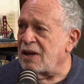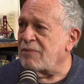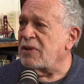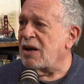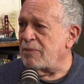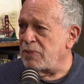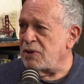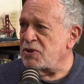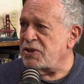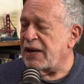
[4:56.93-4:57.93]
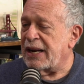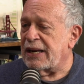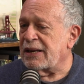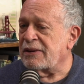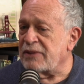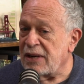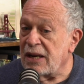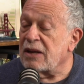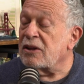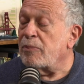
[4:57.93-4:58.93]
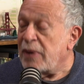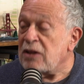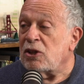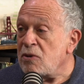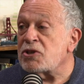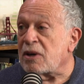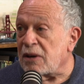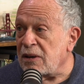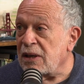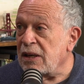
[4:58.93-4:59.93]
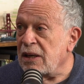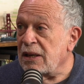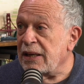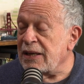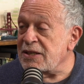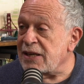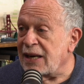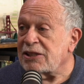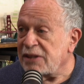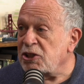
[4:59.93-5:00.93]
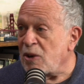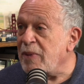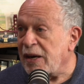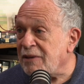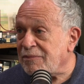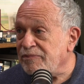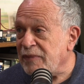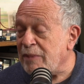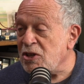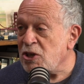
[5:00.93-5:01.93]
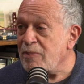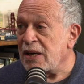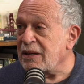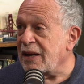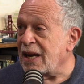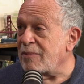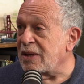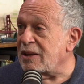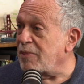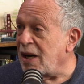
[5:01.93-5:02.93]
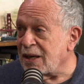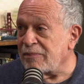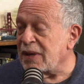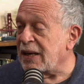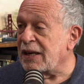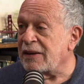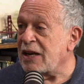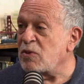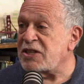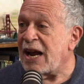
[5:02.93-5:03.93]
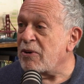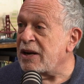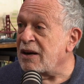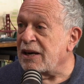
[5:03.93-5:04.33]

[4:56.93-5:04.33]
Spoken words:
them got a boost, and the big loser is actually Joe Biden. I mean, Joe Biden came at the bottom and he was counting